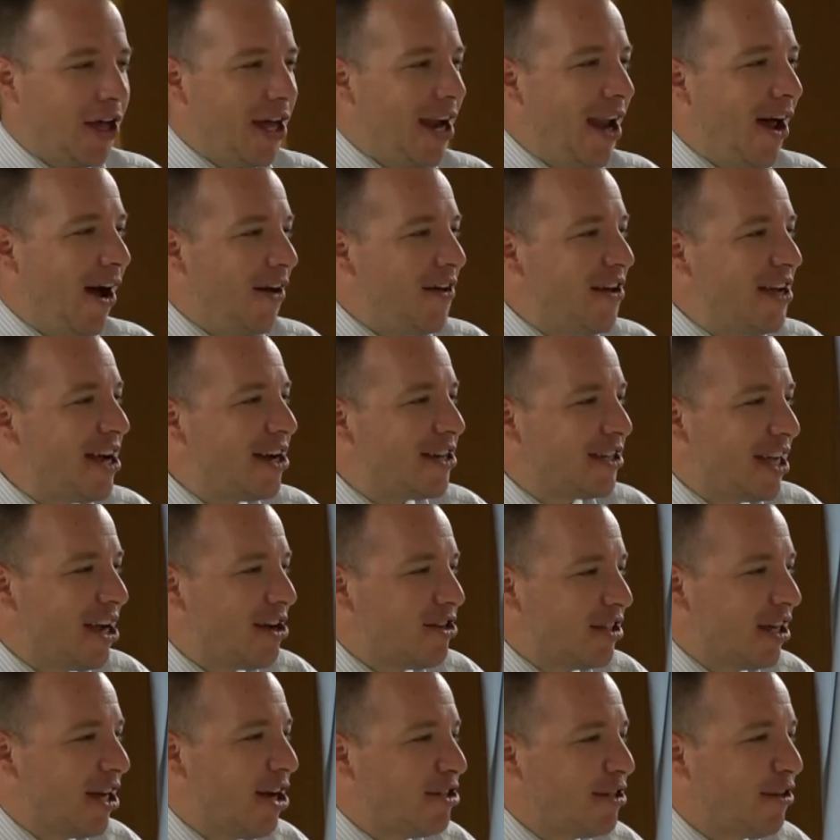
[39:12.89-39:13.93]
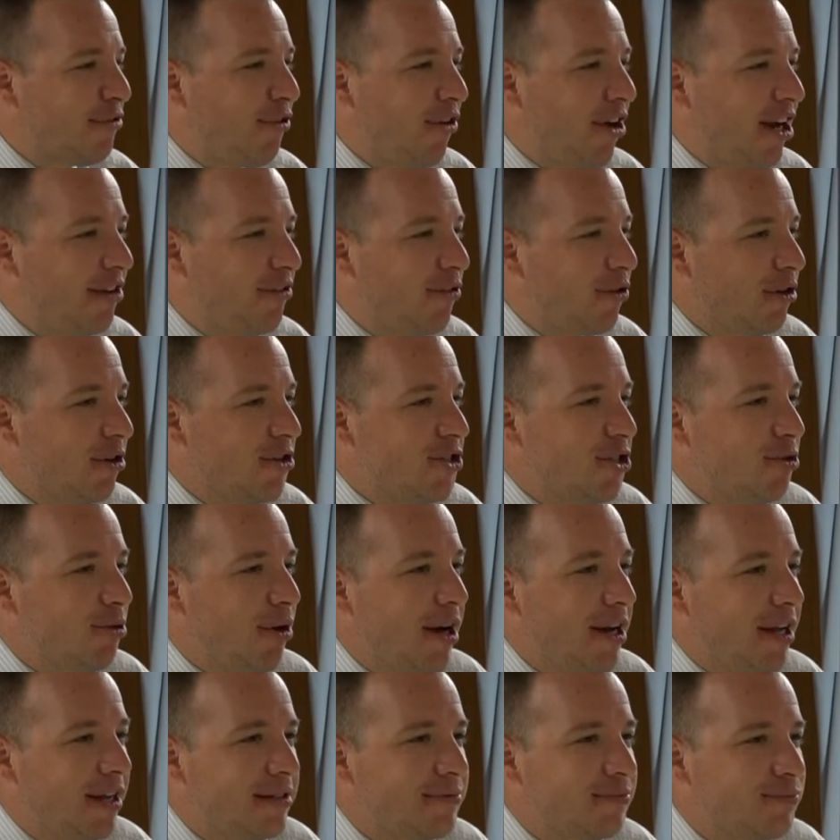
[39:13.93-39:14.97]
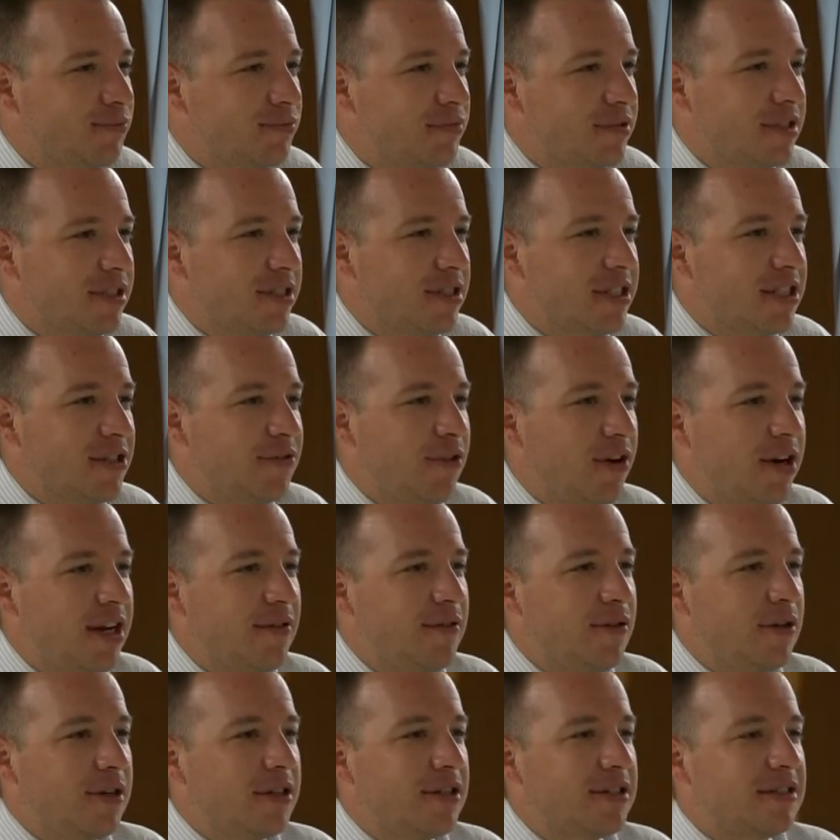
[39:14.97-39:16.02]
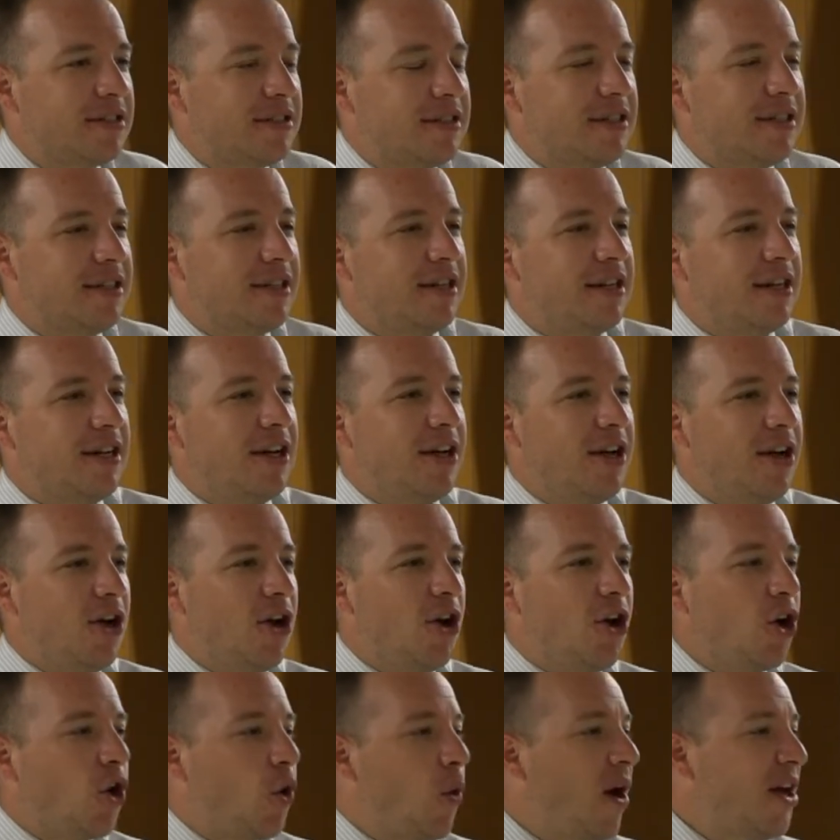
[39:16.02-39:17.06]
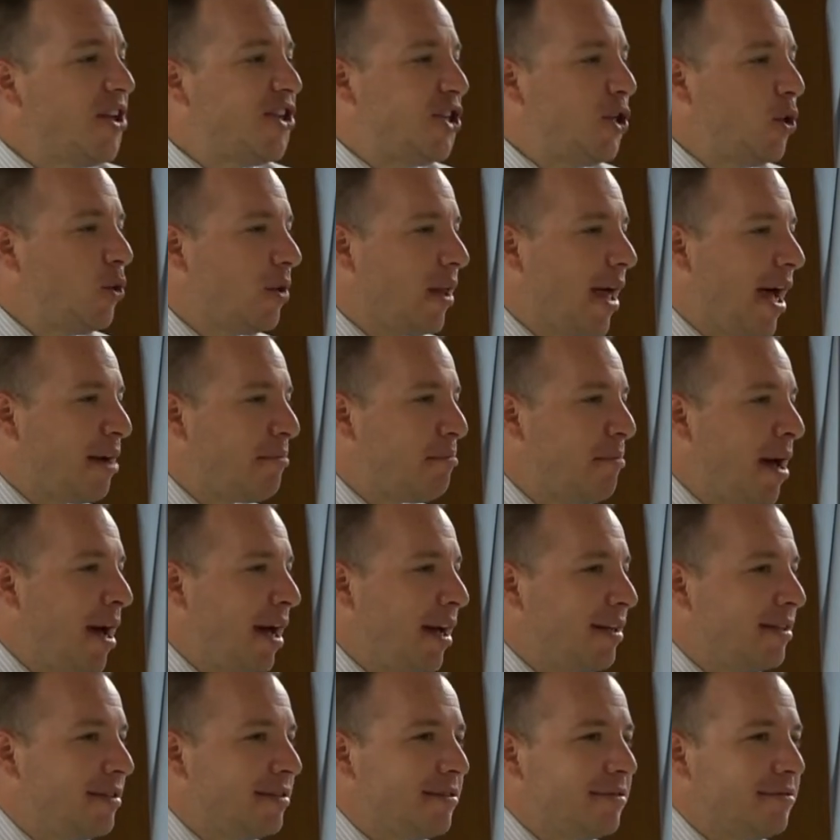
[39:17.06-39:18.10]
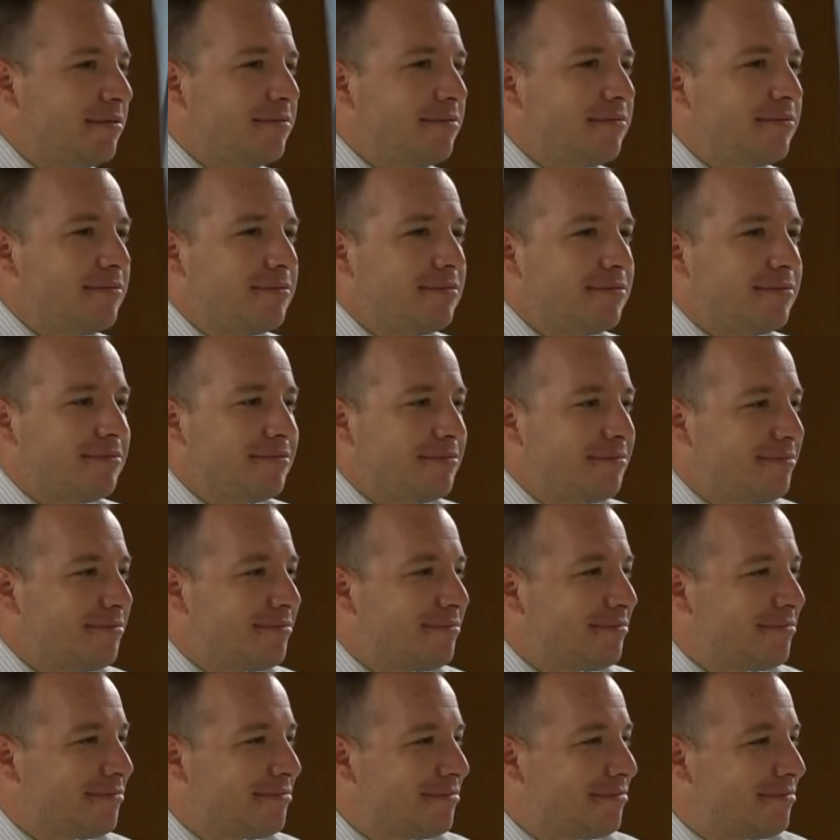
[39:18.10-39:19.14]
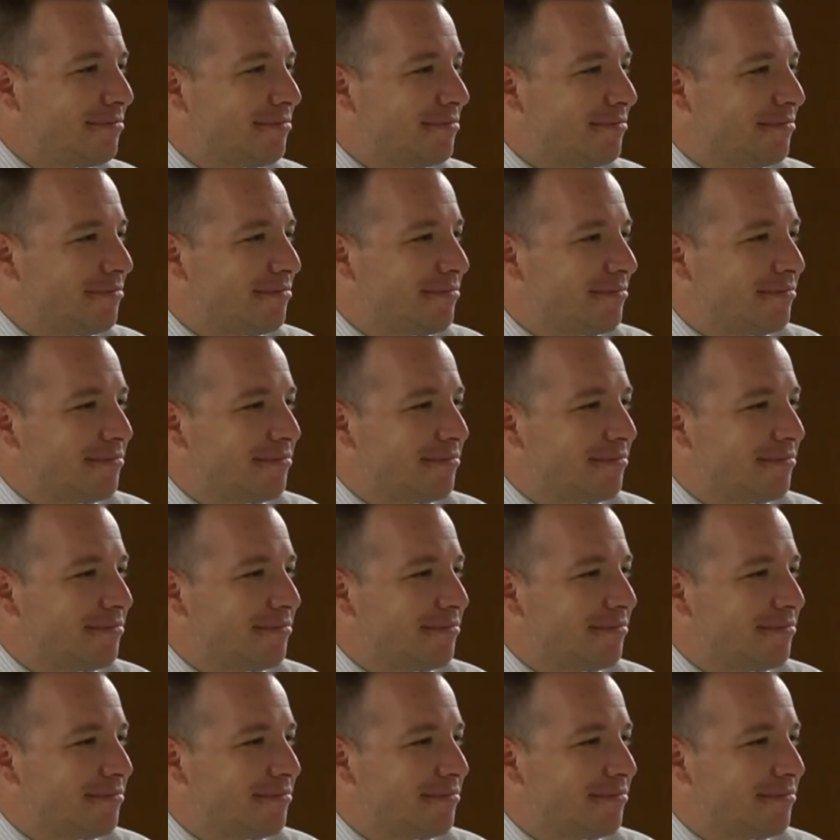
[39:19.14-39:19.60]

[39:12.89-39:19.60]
Now here's here's here's a funny verse. You ready? Here's a funny verse. Yeah. Quit you like men. Yeah. yeah.